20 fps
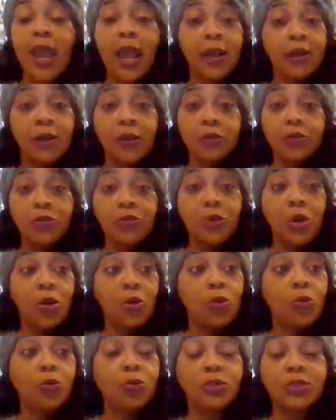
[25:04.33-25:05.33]
And, you
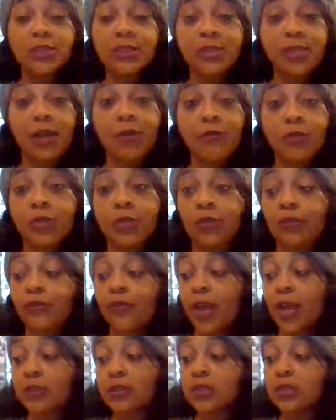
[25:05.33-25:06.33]
know, we're discovering the
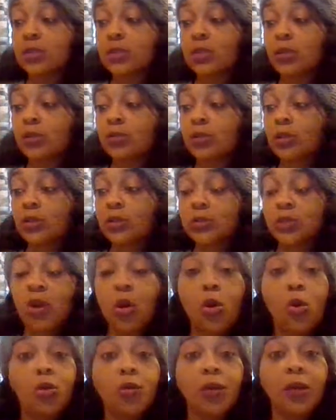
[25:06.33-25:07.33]
fact is there there's a
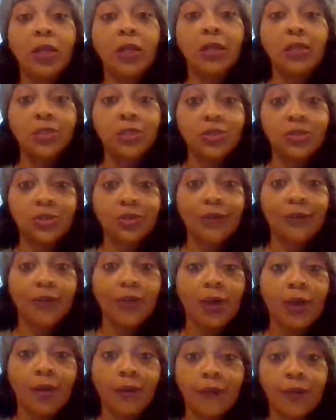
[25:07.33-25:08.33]
whole lineage of,
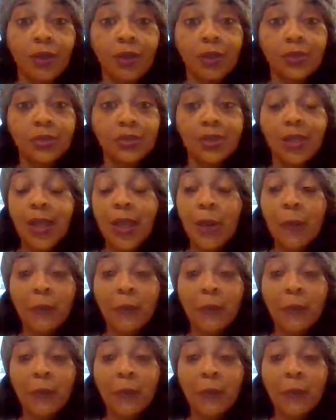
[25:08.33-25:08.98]
of us.